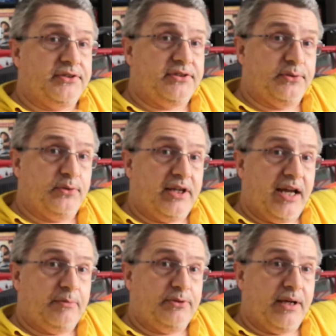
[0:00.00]
sort the
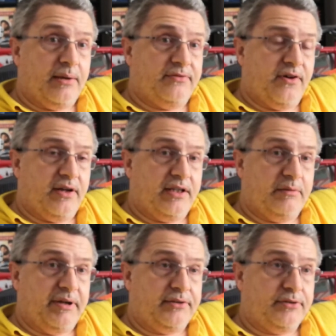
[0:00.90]
cables out finally in
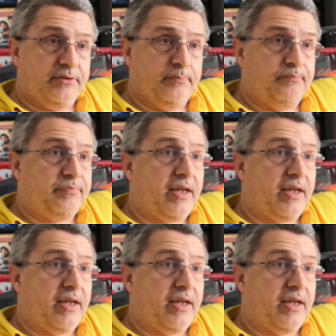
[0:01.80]
the bedroom,